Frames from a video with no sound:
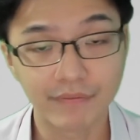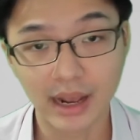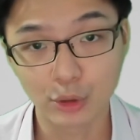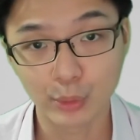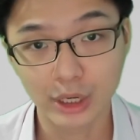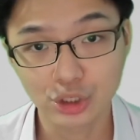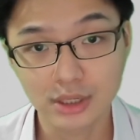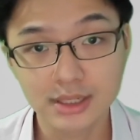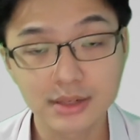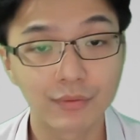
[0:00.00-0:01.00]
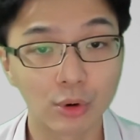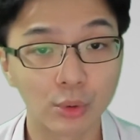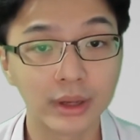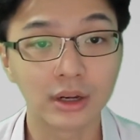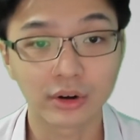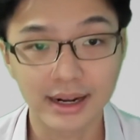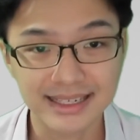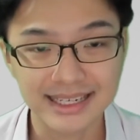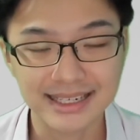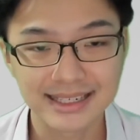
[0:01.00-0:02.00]
valuations following the
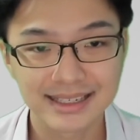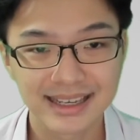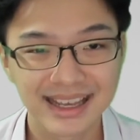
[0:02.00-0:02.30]
crisis.